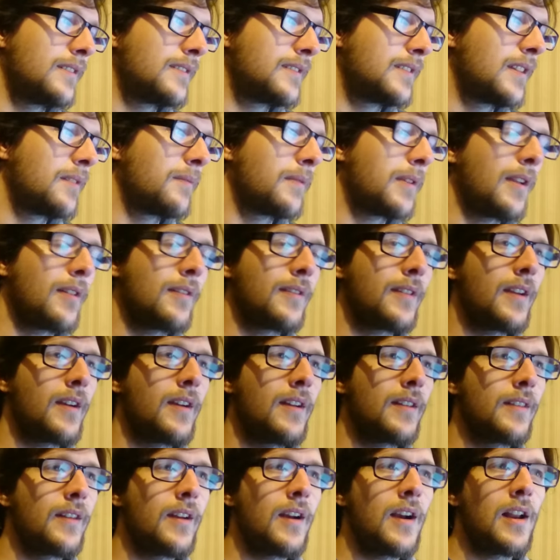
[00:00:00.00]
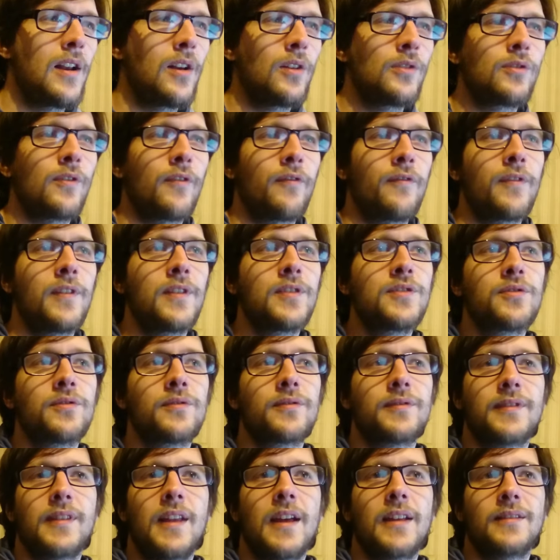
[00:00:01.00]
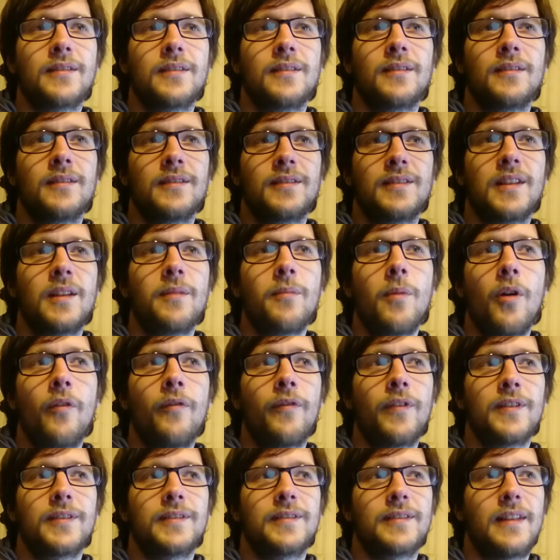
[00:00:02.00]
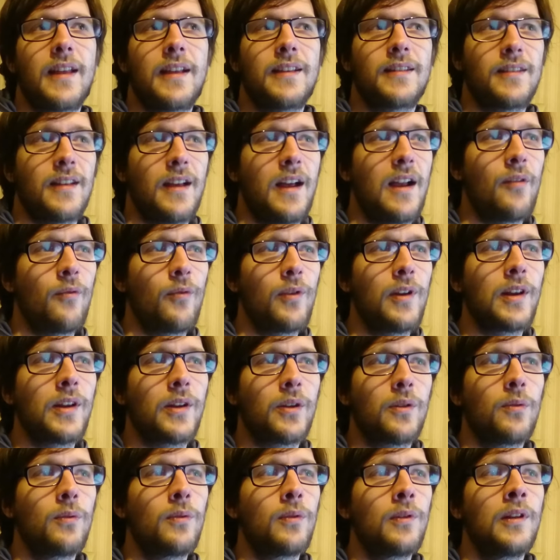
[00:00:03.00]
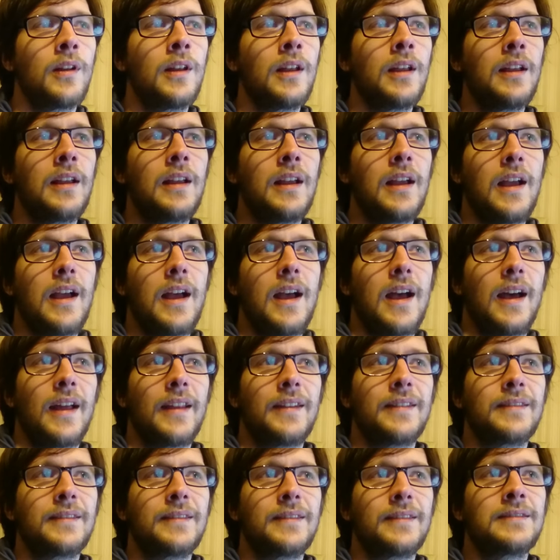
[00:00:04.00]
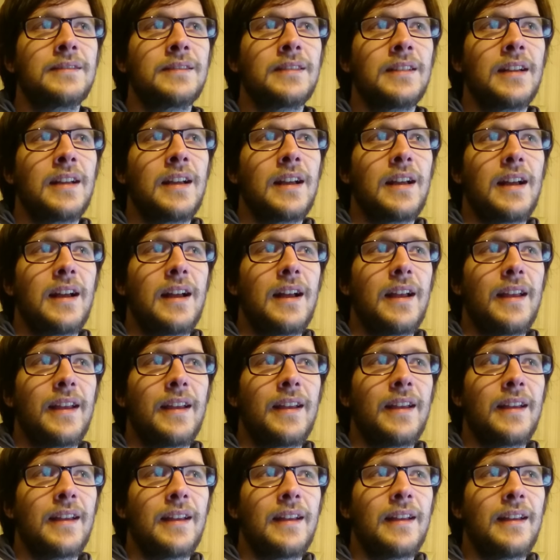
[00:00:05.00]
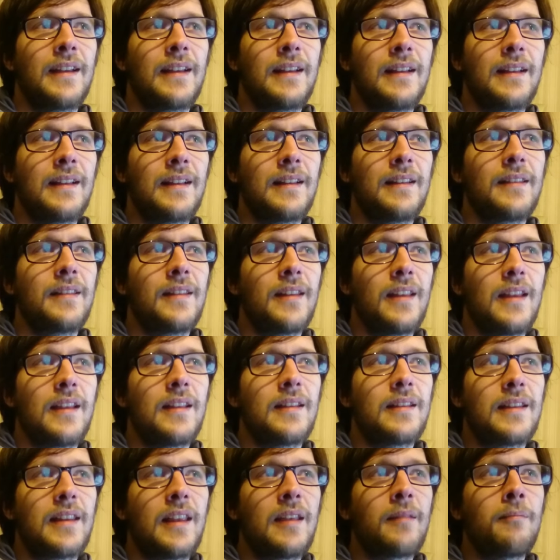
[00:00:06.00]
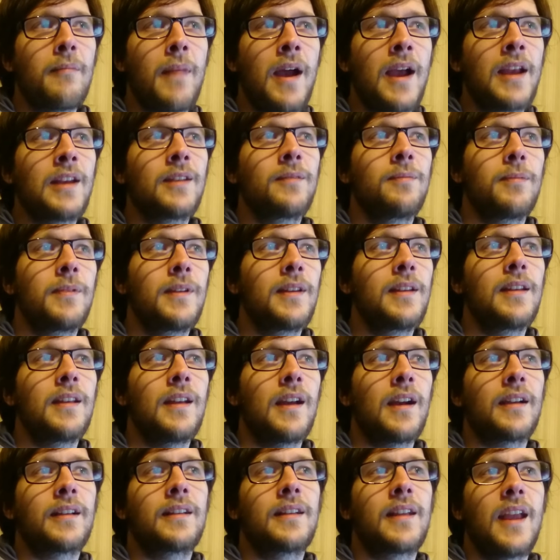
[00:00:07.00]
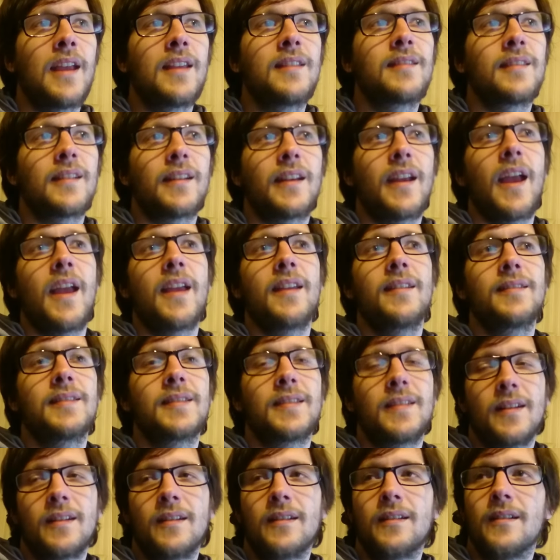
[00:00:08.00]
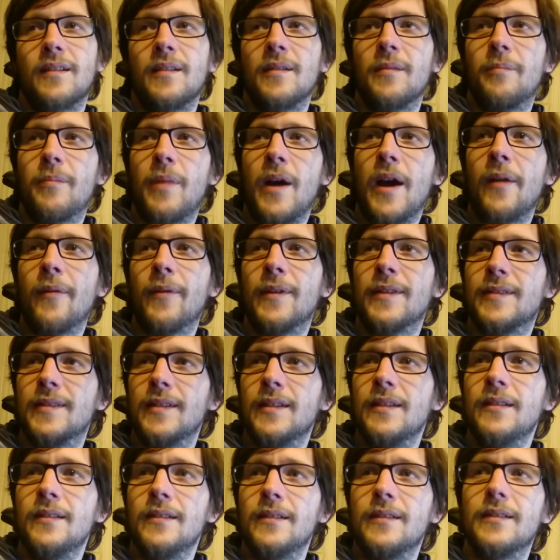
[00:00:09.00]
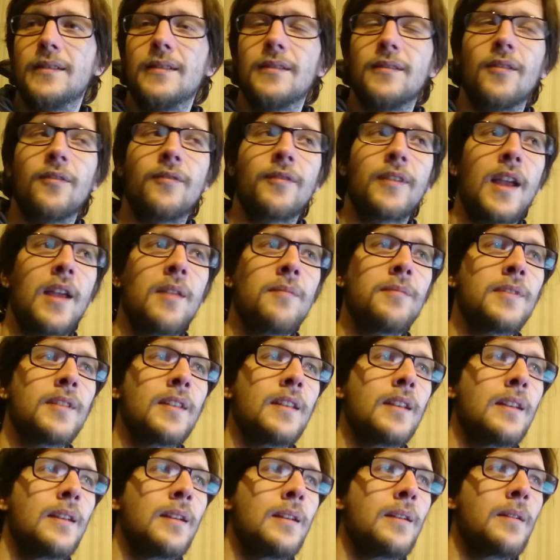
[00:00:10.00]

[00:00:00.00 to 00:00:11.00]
Steam. There, there are a lot of features that Steam offers that are really cool, and uh, they might be a case against piracy of games.